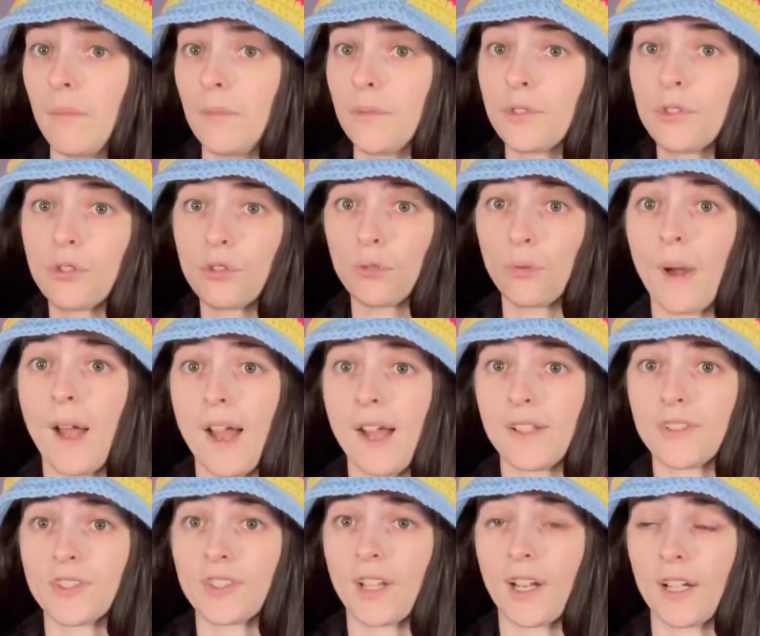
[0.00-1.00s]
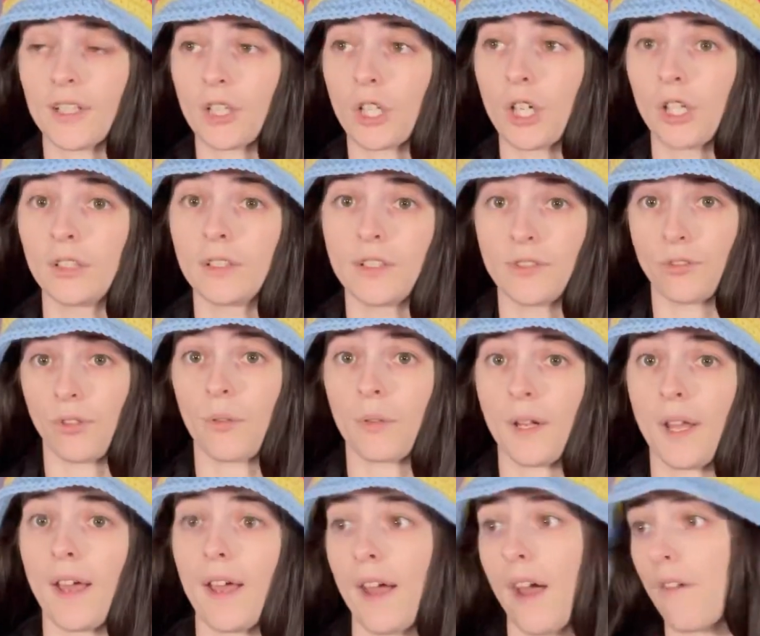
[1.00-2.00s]
Two hats that I currently don't
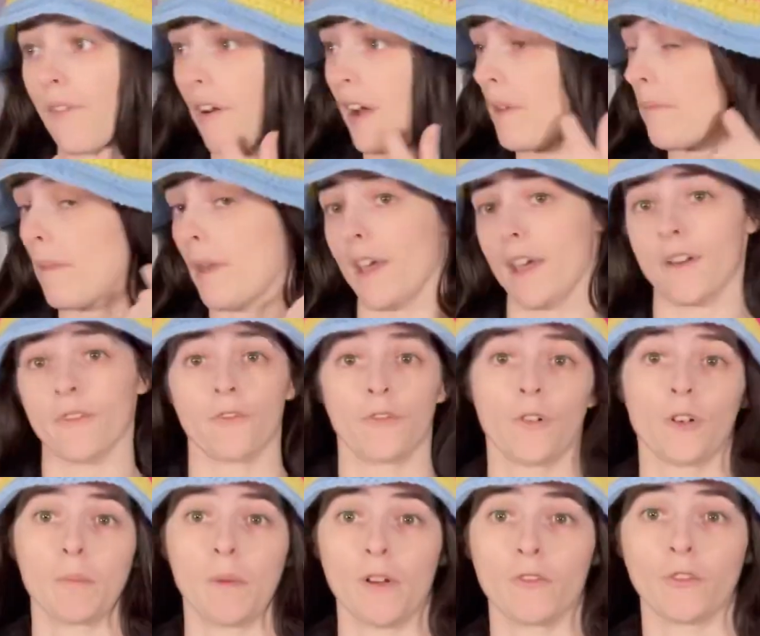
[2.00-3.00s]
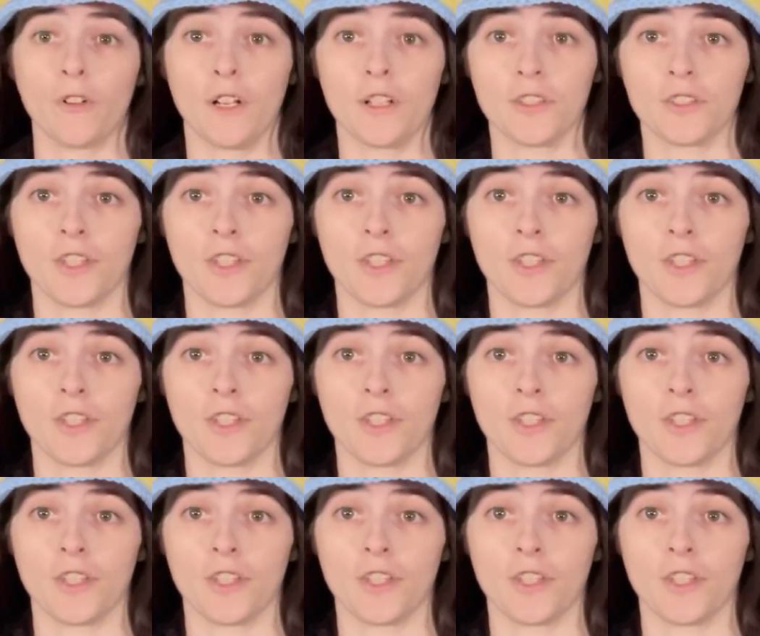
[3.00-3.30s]
have, I made for my friends.